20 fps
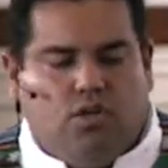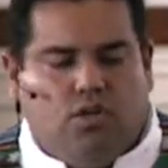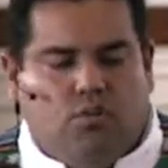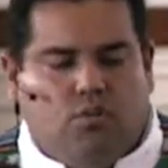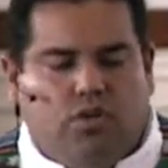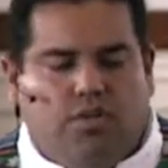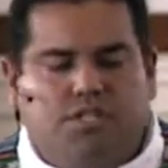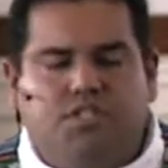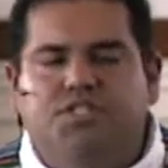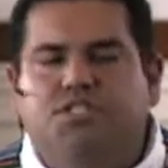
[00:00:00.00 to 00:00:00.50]

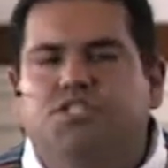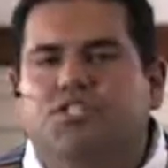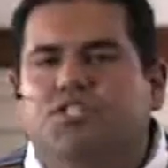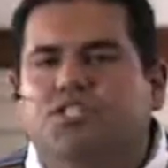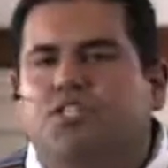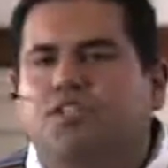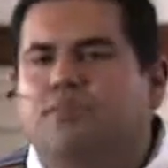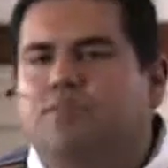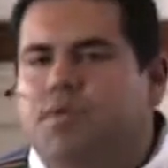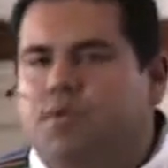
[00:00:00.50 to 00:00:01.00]
Would it
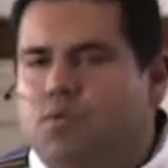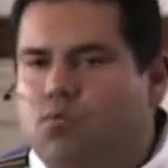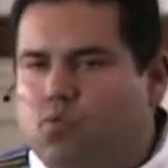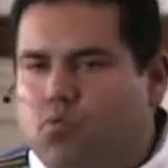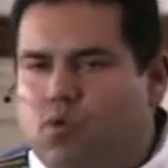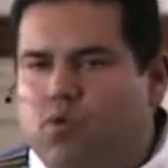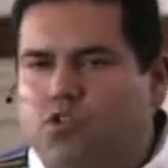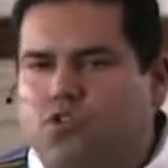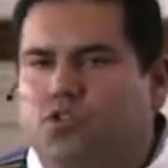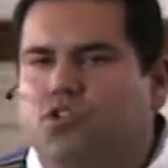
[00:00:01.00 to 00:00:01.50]
still be
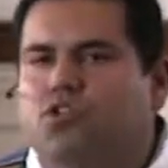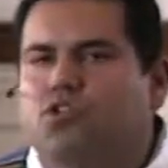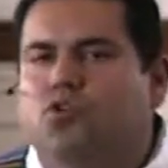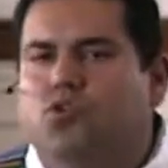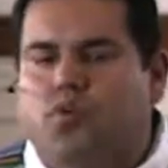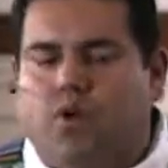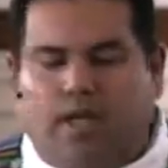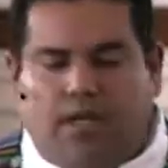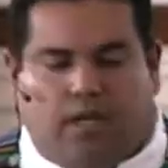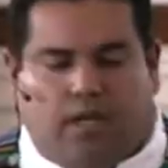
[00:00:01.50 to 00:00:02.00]
worth
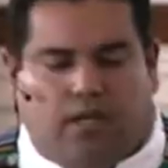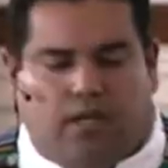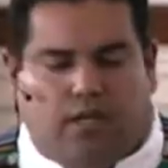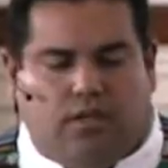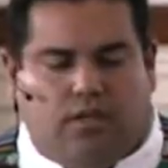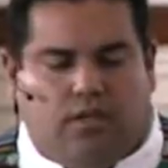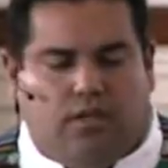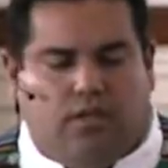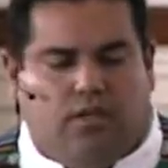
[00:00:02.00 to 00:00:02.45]
doing?